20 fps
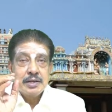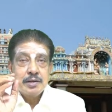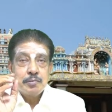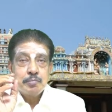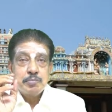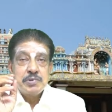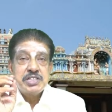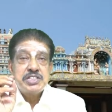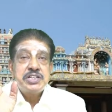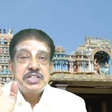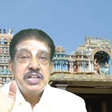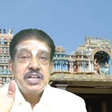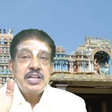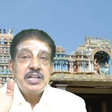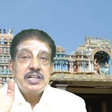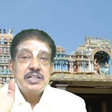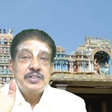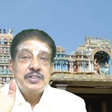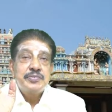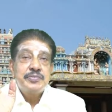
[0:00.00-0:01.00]

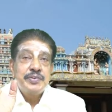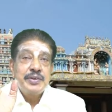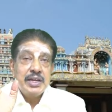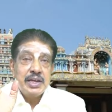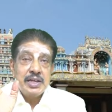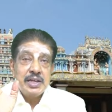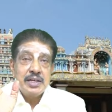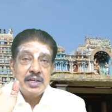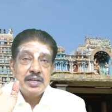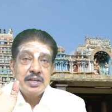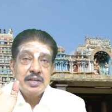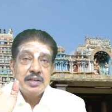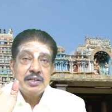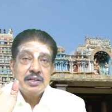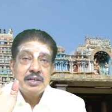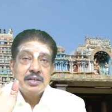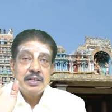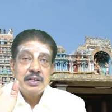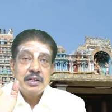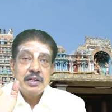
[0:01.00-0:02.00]
mysterious feeling
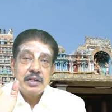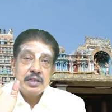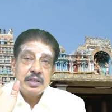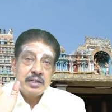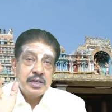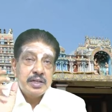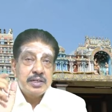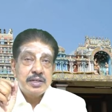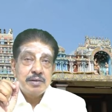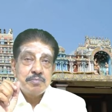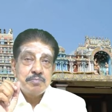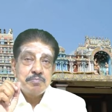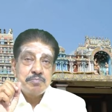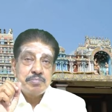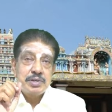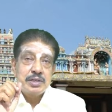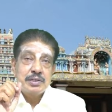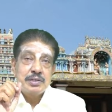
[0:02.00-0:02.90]
in the temple,